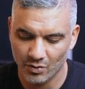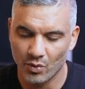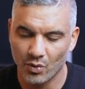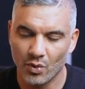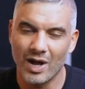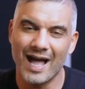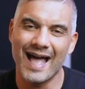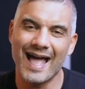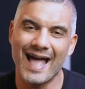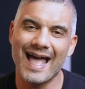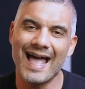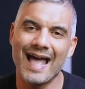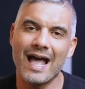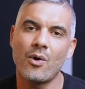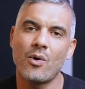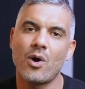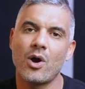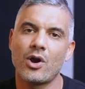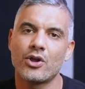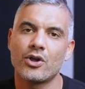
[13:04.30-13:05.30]

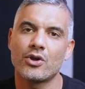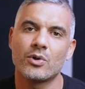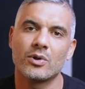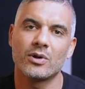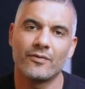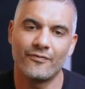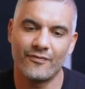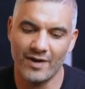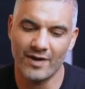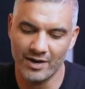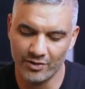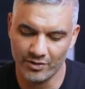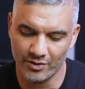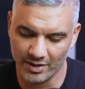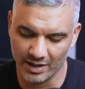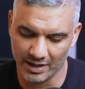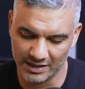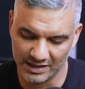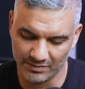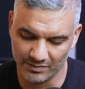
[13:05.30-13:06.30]
How are you going to find your
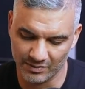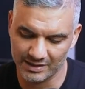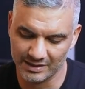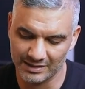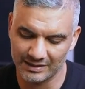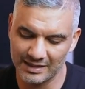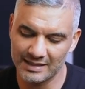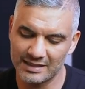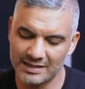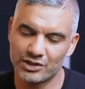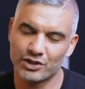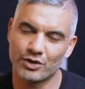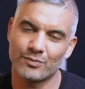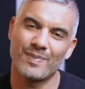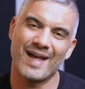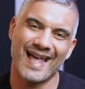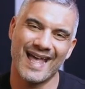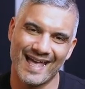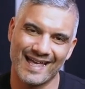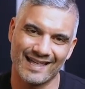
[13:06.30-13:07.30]
customers? List your
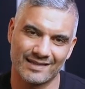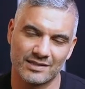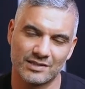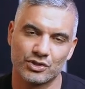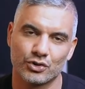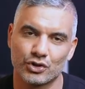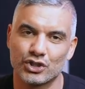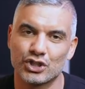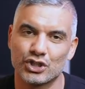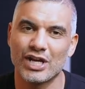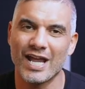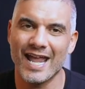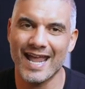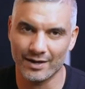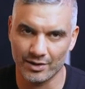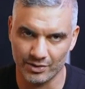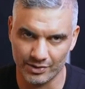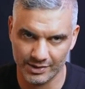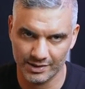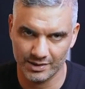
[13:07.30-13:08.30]
paths, your
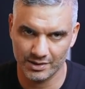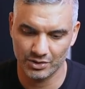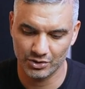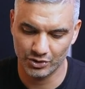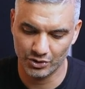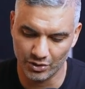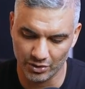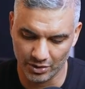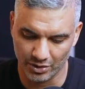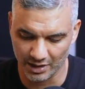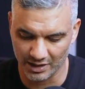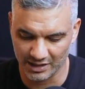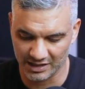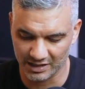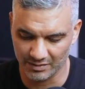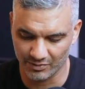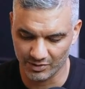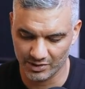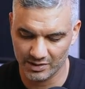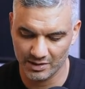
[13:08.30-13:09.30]
channels to your
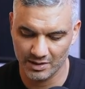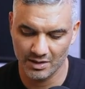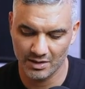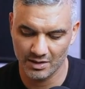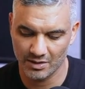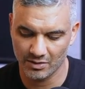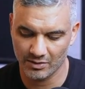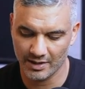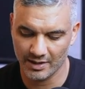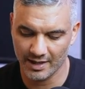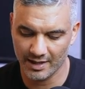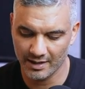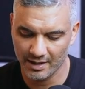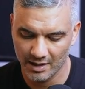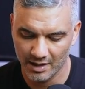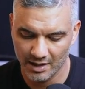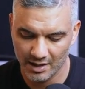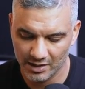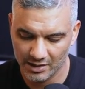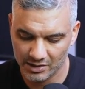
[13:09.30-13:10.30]
customers. Okay,
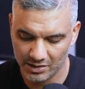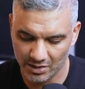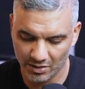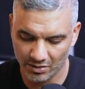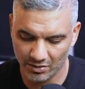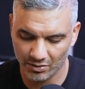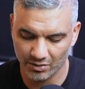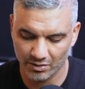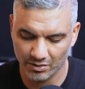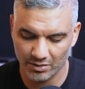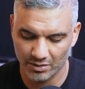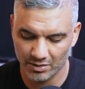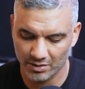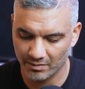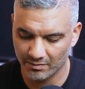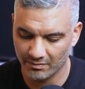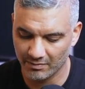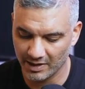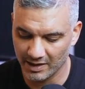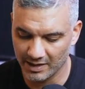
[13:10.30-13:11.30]
so
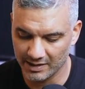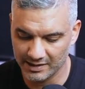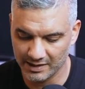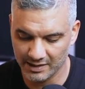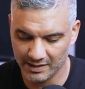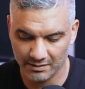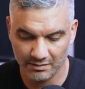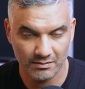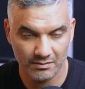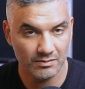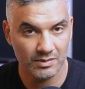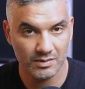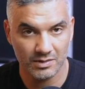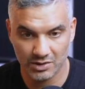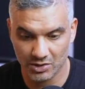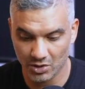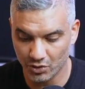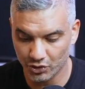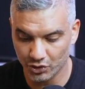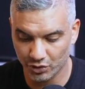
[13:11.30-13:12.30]
is it
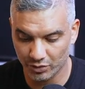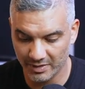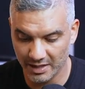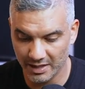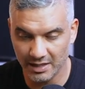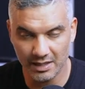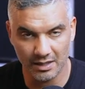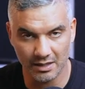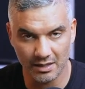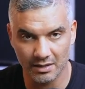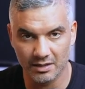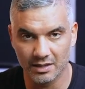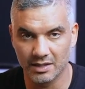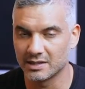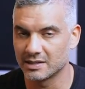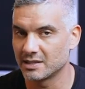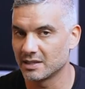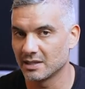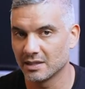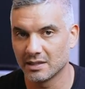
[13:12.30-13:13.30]
social media?
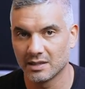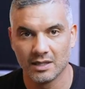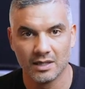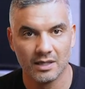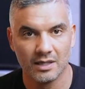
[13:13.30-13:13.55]
Is it